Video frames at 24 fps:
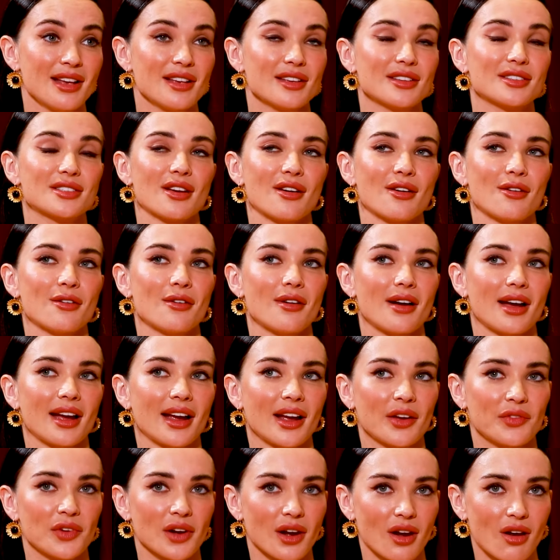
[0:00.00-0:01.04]
So I
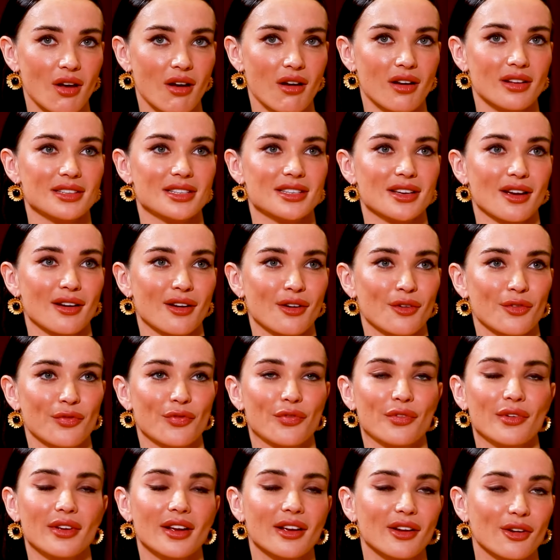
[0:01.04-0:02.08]
have a lot
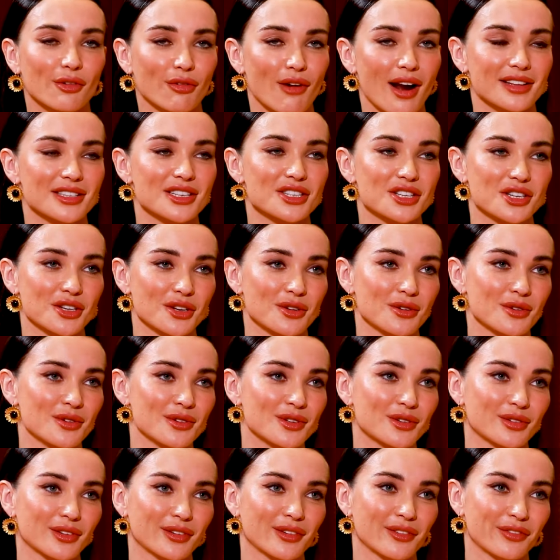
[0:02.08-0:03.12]
of
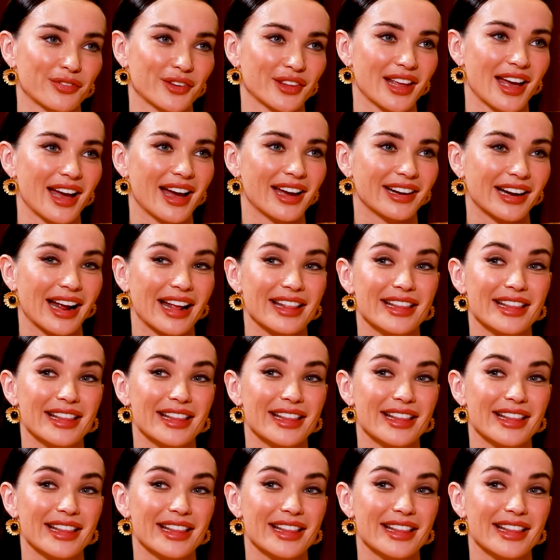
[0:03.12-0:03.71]
gratitude for that.